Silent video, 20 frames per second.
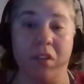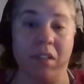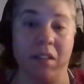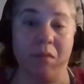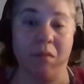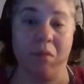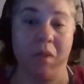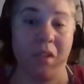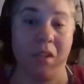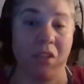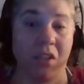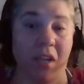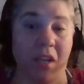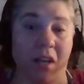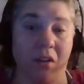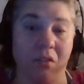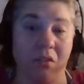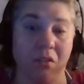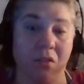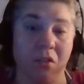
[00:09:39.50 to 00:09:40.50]
Reach
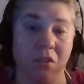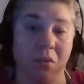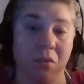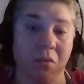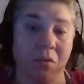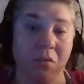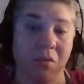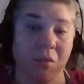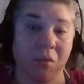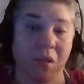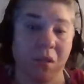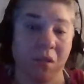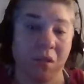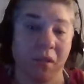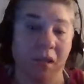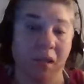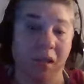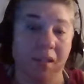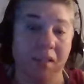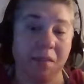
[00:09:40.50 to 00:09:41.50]
out to
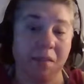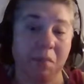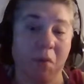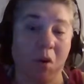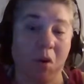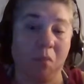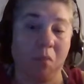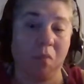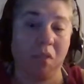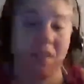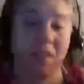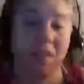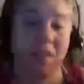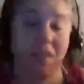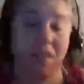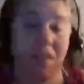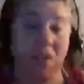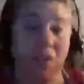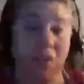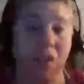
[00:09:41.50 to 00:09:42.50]
a small business
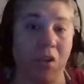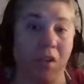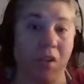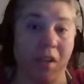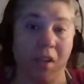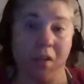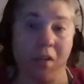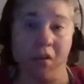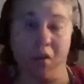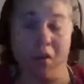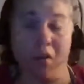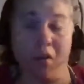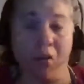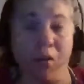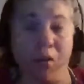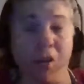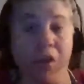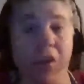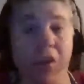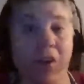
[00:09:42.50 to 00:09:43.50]
attorney or
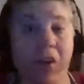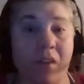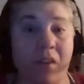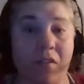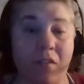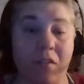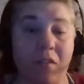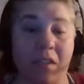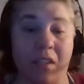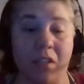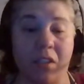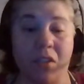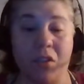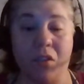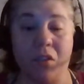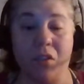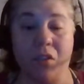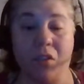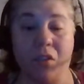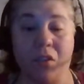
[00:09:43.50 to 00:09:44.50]
lawyer if you need
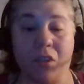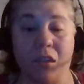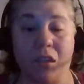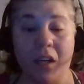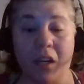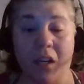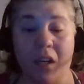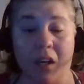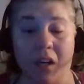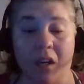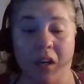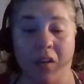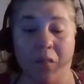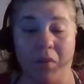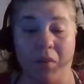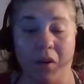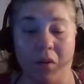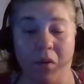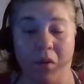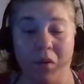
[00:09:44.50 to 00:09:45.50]
to. I
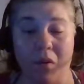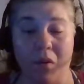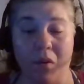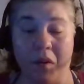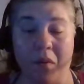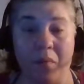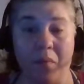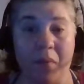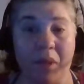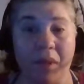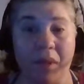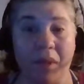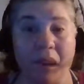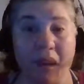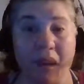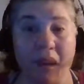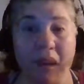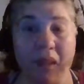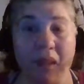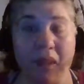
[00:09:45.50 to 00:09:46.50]
always recommend
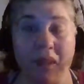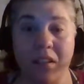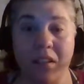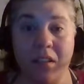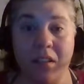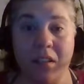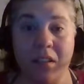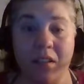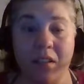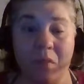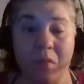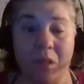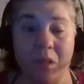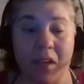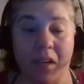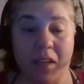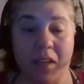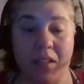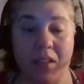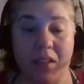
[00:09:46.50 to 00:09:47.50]
that
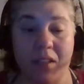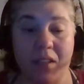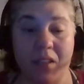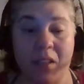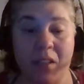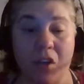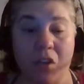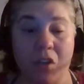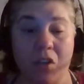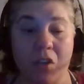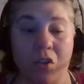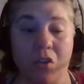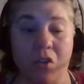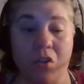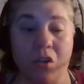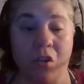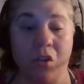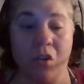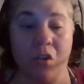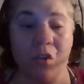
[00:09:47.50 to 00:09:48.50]
because you
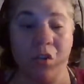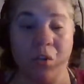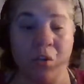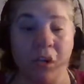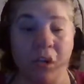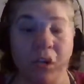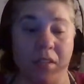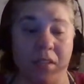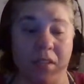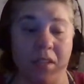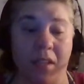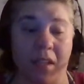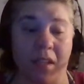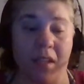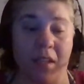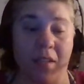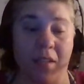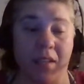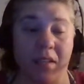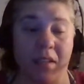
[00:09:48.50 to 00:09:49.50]
don't want to get
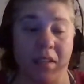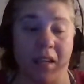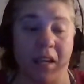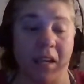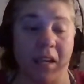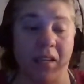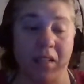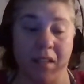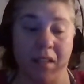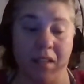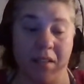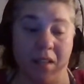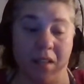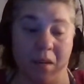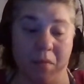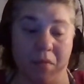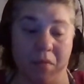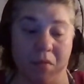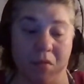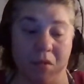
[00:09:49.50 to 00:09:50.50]
into any type of
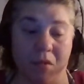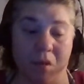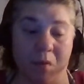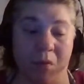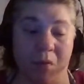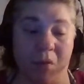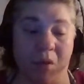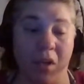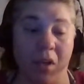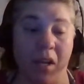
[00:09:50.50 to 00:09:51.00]
trouble.